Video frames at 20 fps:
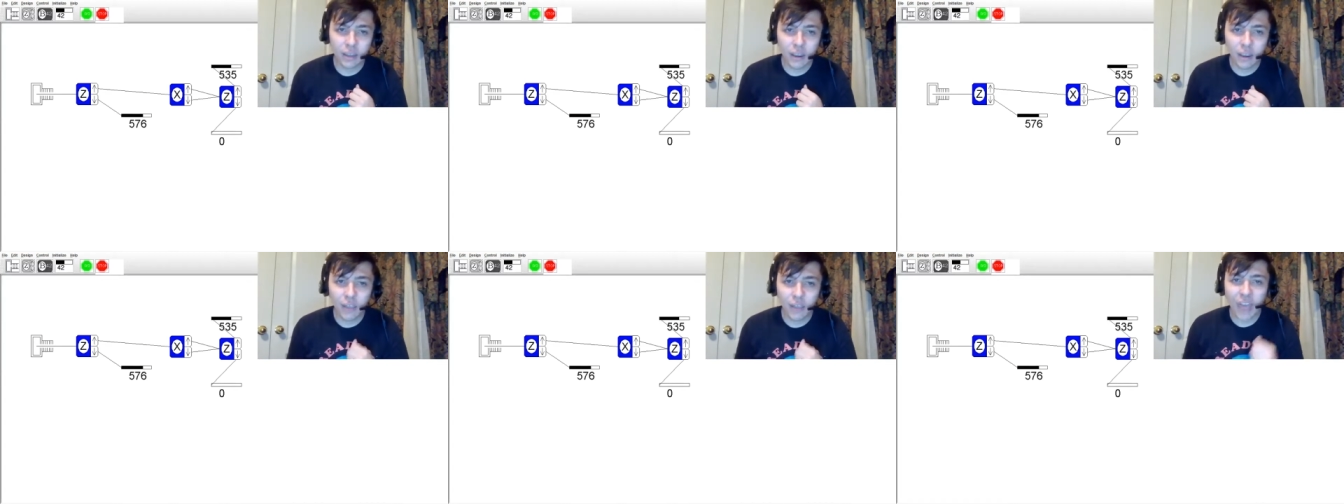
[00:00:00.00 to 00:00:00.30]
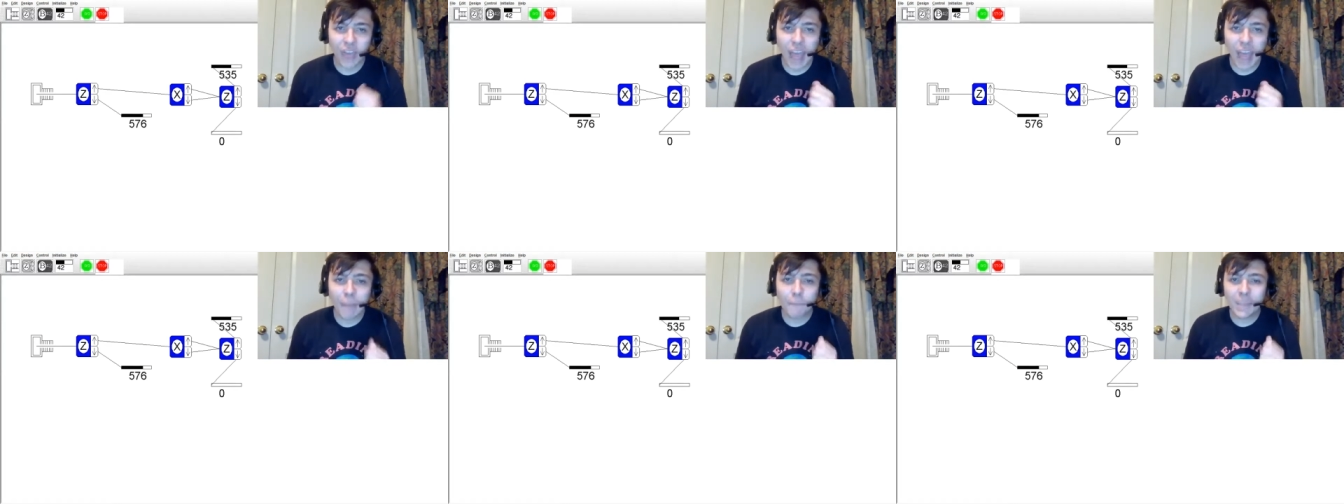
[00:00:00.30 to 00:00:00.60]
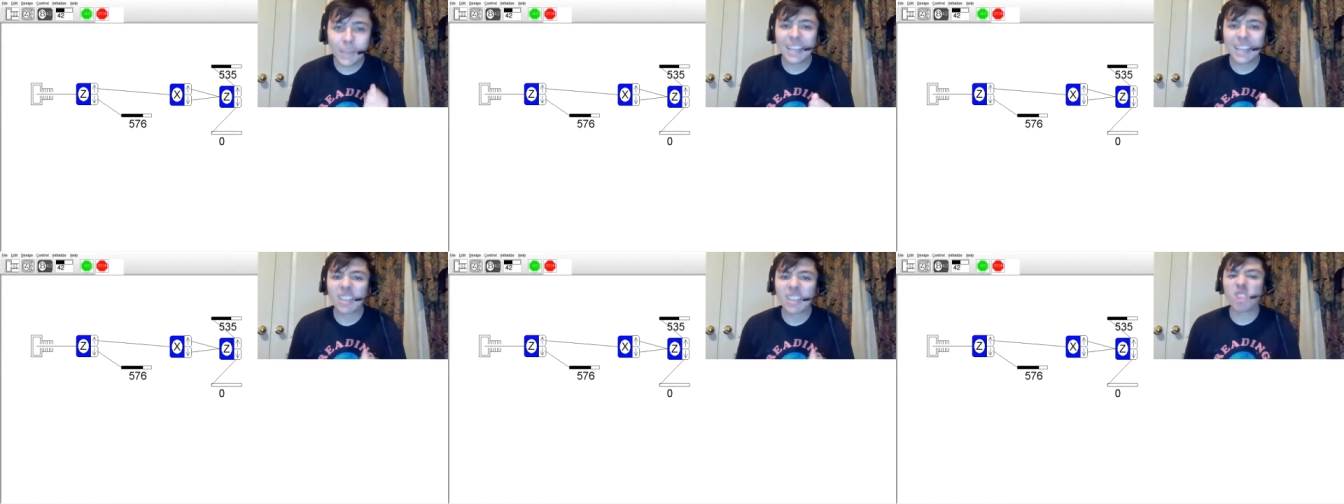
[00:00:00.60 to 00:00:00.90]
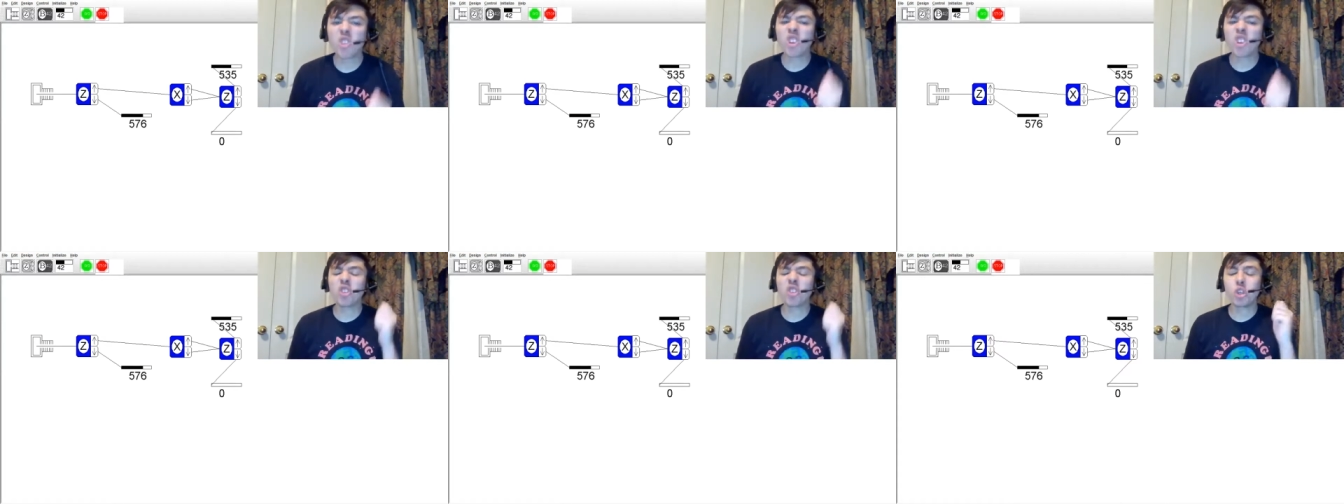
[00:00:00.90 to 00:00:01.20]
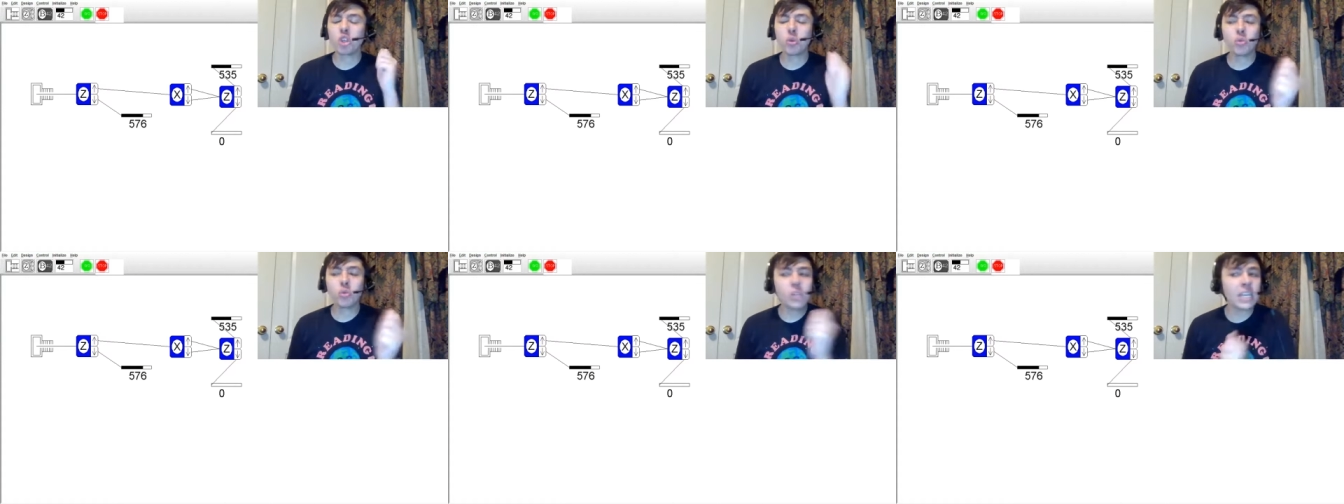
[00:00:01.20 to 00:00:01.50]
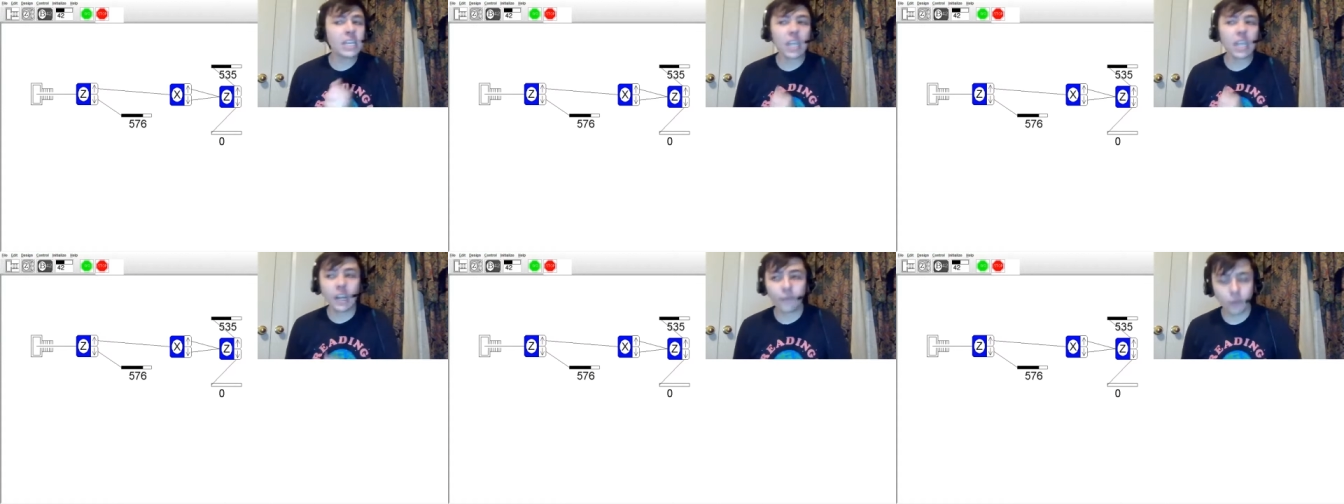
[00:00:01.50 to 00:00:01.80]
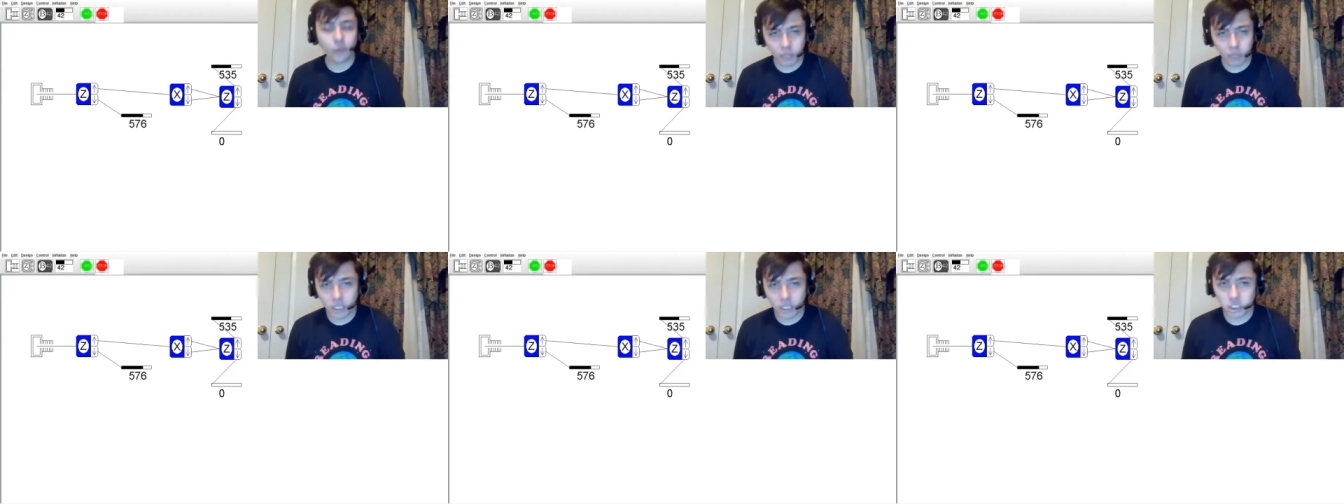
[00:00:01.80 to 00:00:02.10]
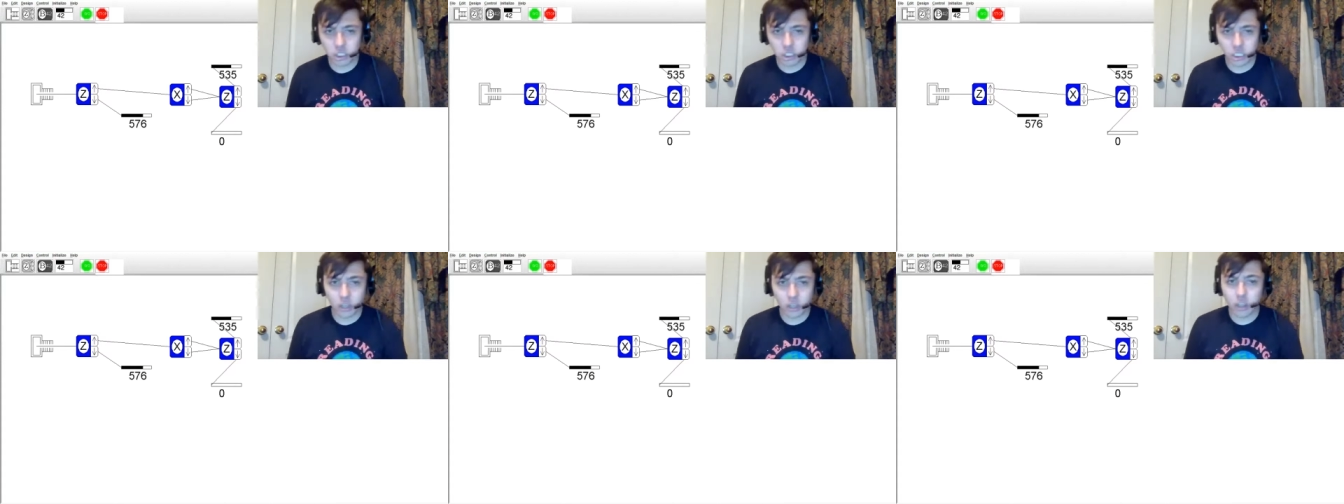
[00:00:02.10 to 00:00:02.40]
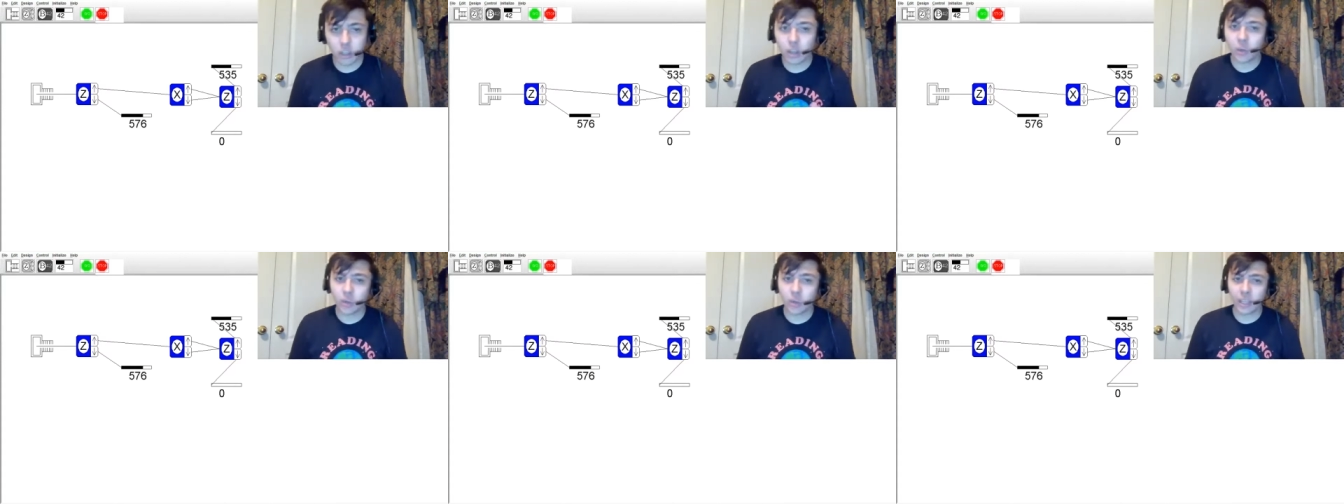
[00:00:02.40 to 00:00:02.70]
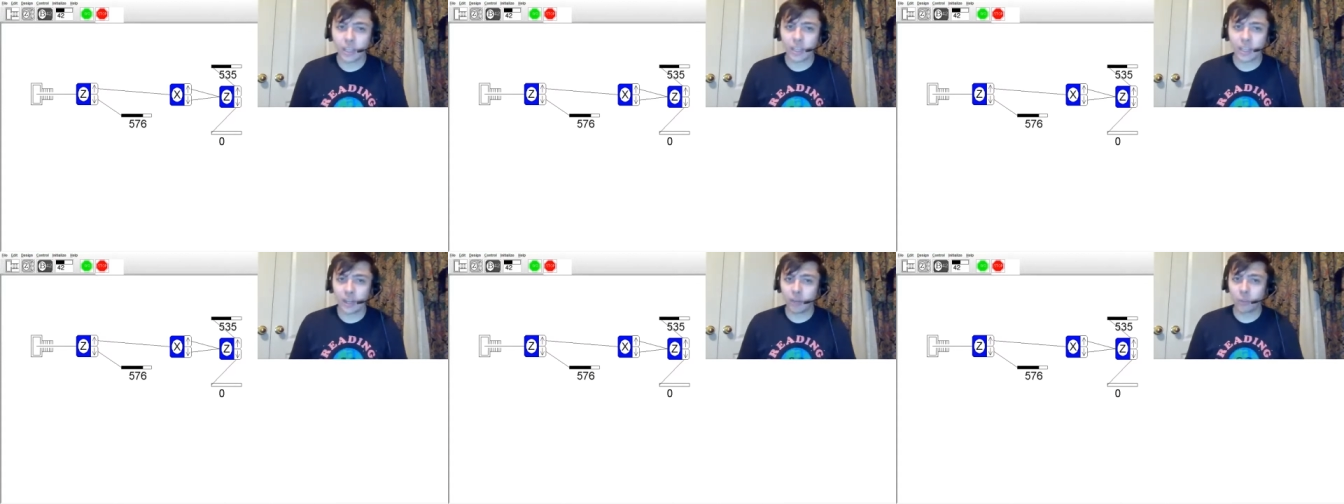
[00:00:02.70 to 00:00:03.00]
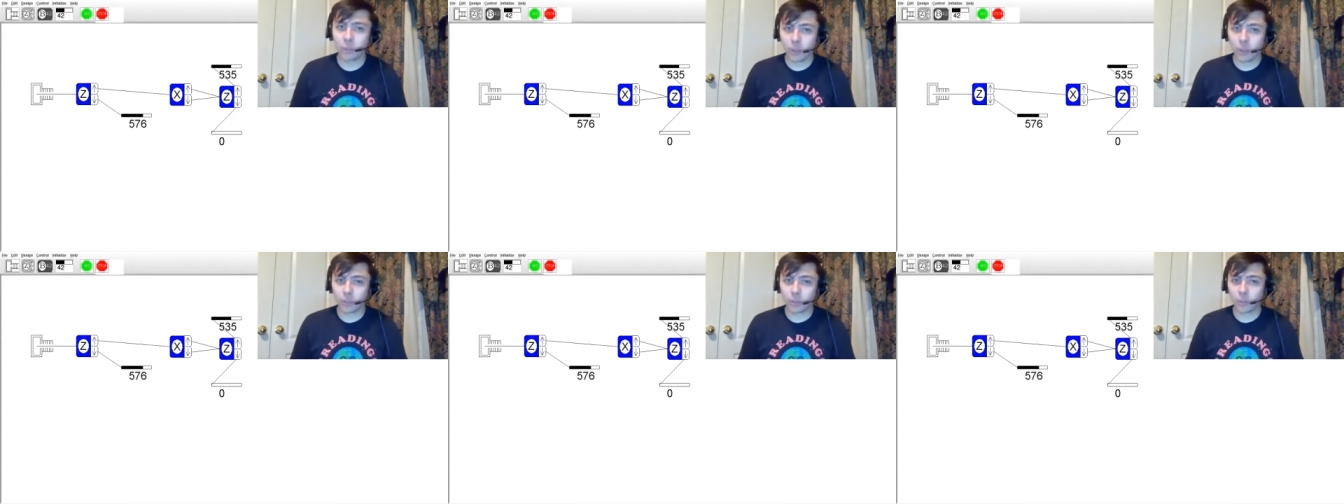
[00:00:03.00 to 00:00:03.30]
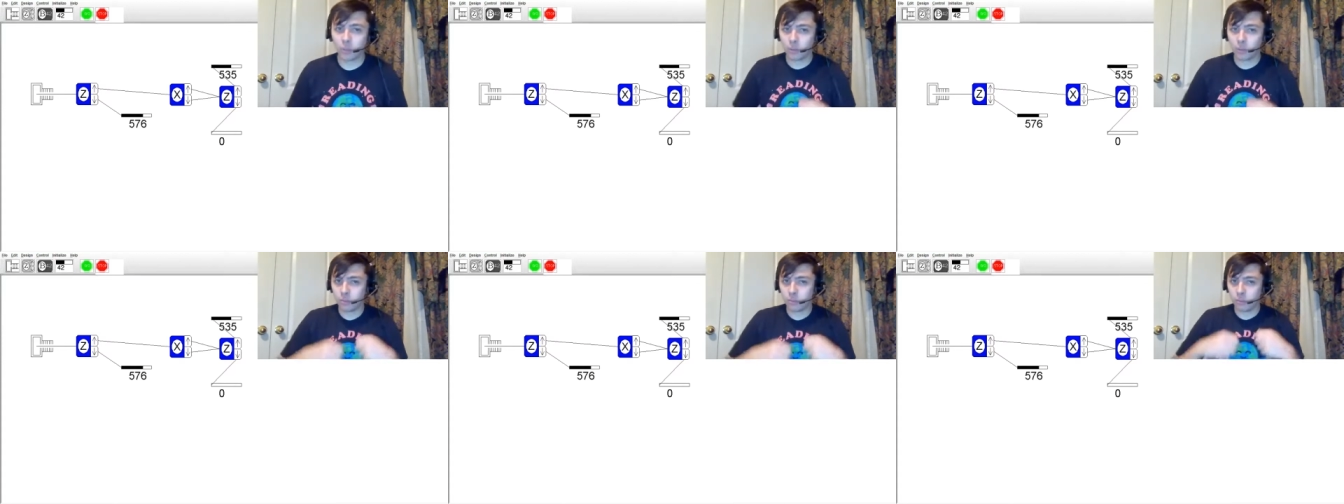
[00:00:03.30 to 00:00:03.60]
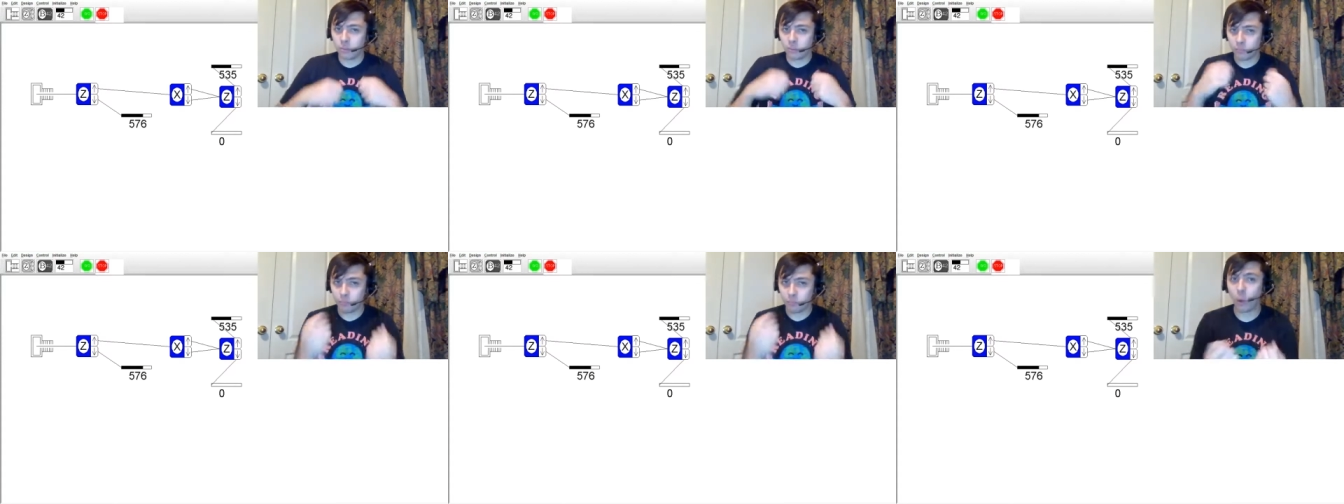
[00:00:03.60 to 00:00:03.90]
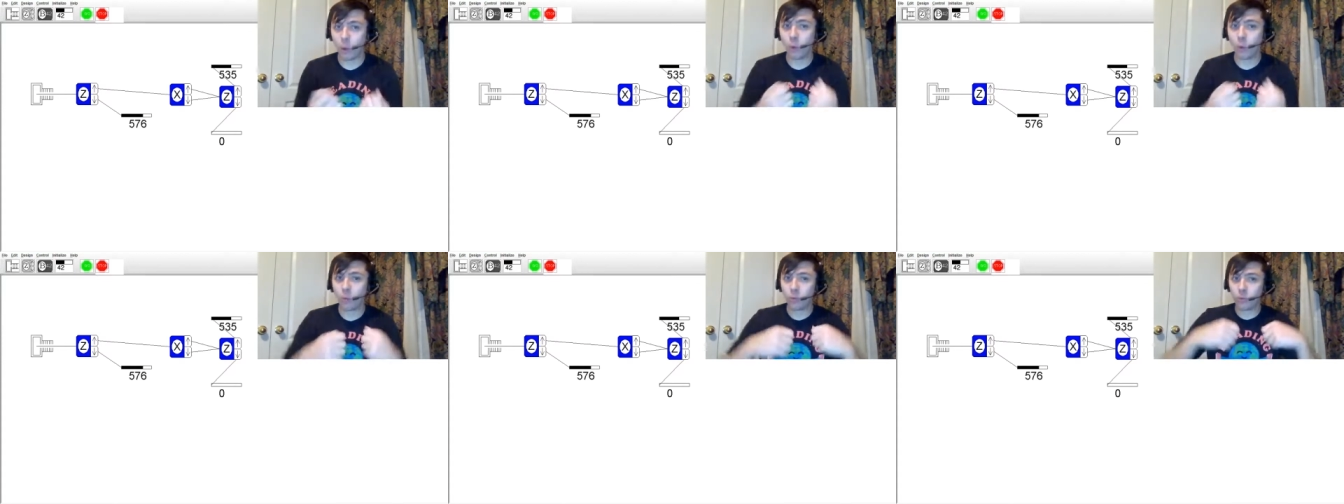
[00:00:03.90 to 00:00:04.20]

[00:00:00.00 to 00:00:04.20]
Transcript: that means there is unique information associated with both